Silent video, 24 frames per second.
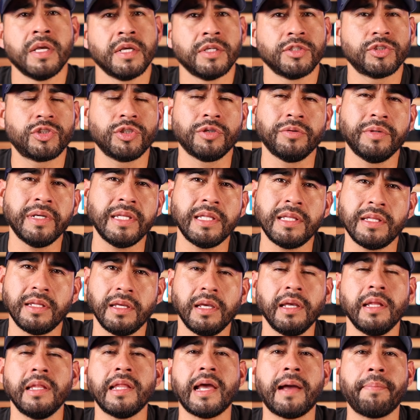So in
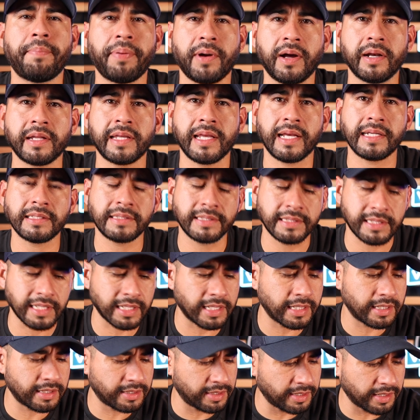that podcast,
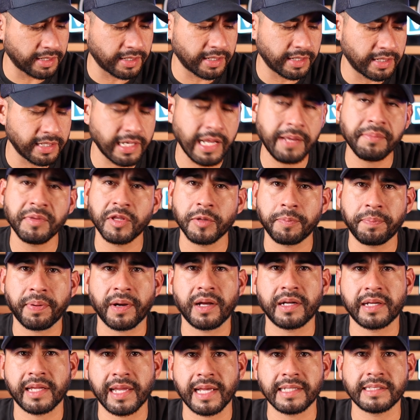the name of the
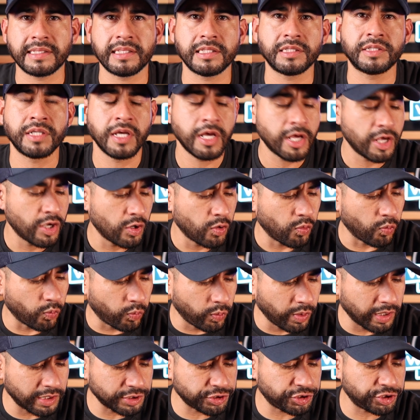podcast is
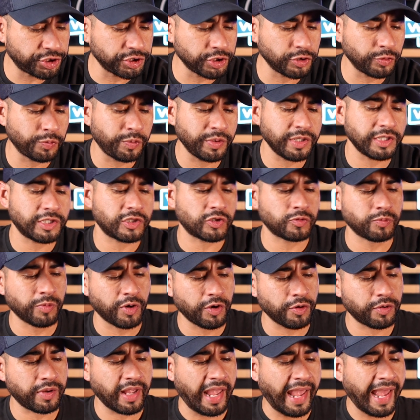"What Should We
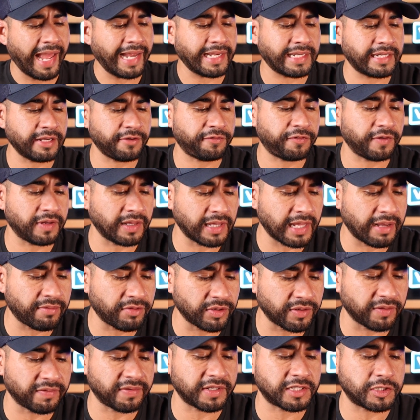Smoke at Different
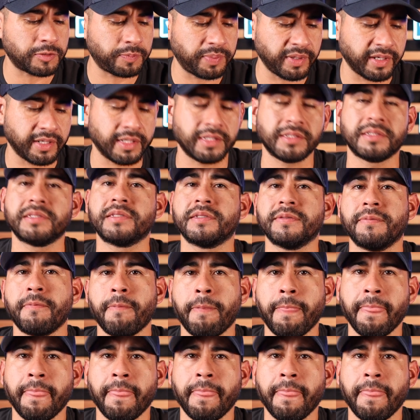Level of Experience?"